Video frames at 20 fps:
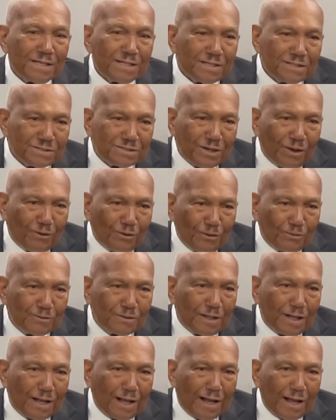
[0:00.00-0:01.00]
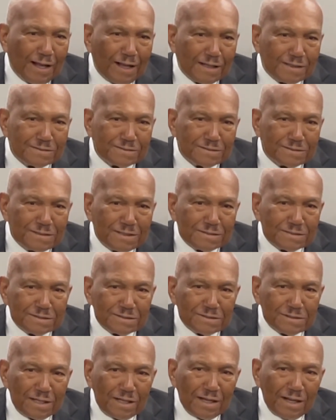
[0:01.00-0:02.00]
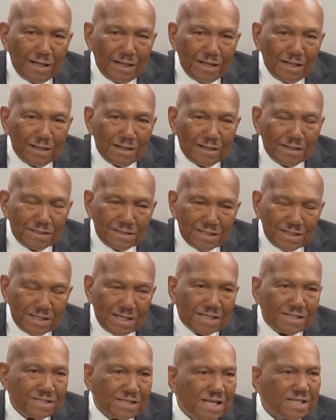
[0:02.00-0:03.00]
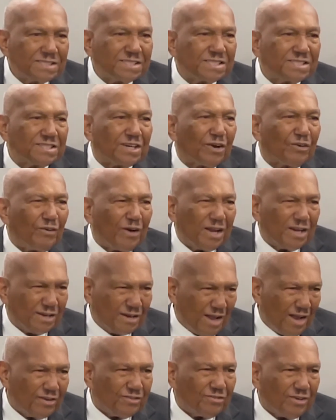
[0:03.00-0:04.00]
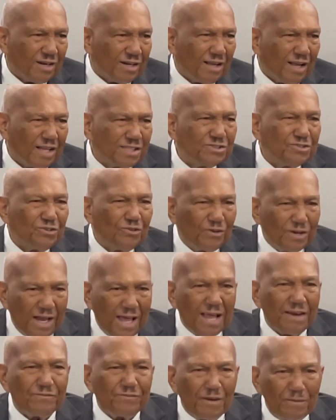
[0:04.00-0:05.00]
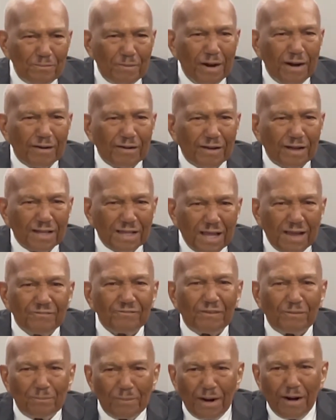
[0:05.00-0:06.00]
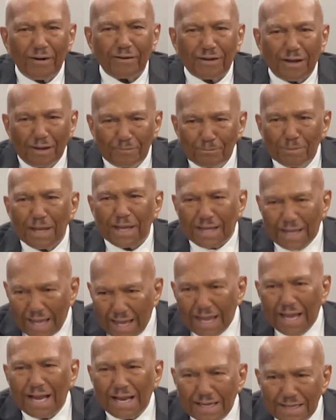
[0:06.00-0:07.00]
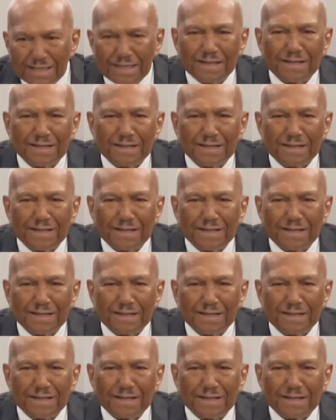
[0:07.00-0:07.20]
So this is a great country. Aren't you glad for America? Give America a big hand.